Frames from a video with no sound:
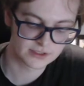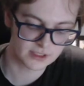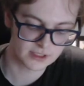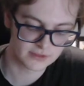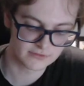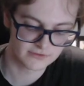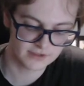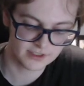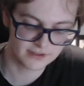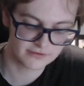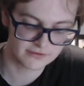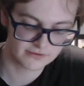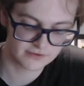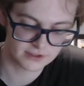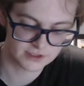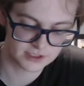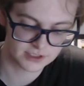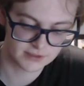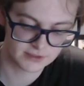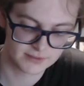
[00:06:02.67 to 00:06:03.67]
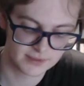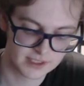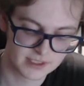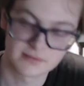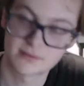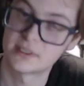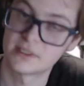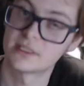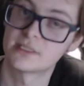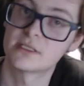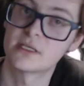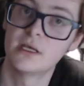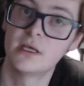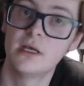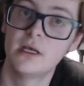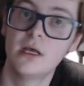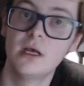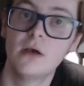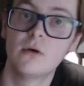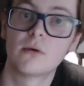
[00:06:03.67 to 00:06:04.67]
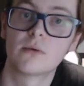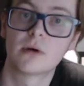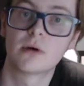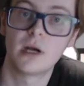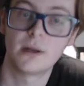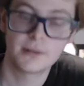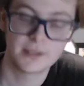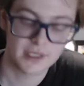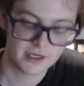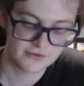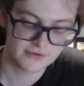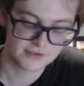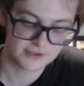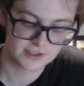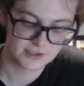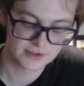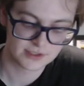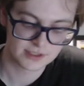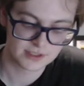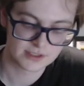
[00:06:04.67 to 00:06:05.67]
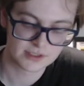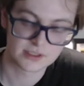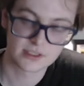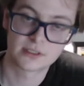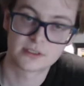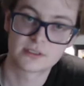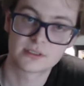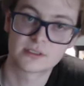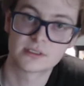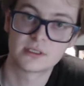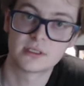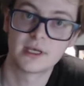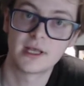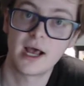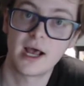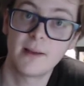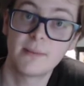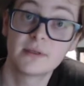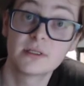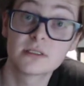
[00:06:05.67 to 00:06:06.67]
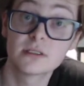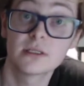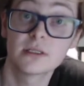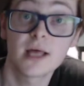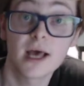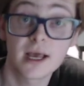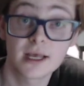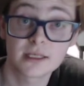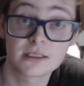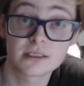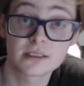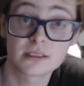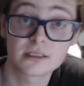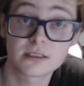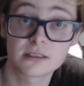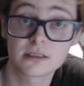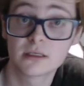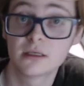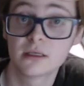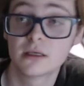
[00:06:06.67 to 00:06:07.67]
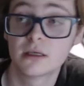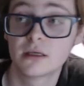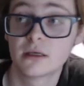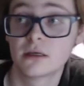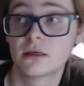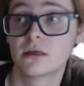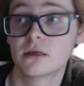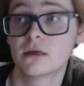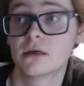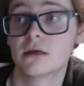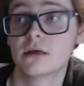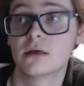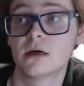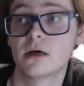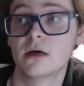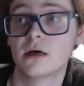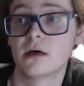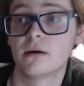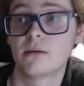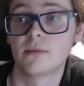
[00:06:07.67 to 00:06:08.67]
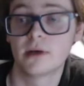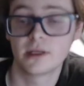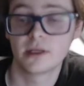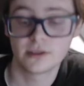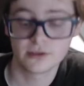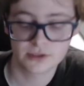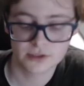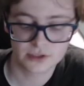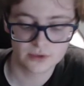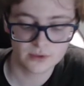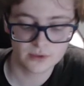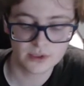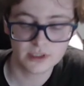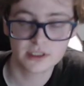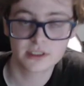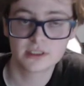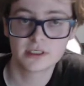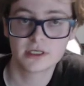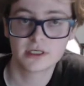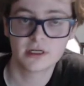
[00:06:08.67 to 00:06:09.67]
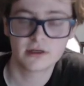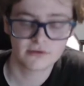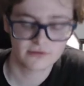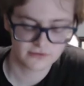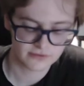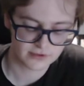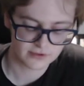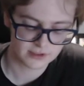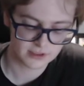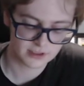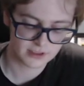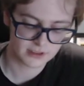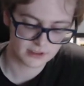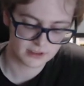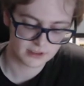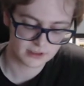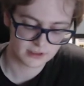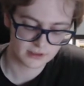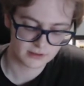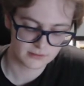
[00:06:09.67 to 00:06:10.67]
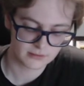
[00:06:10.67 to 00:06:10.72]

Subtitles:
which is very unfortunate because it means we'll probably have to use inserts. It happens less, and you will get DNF'd for it.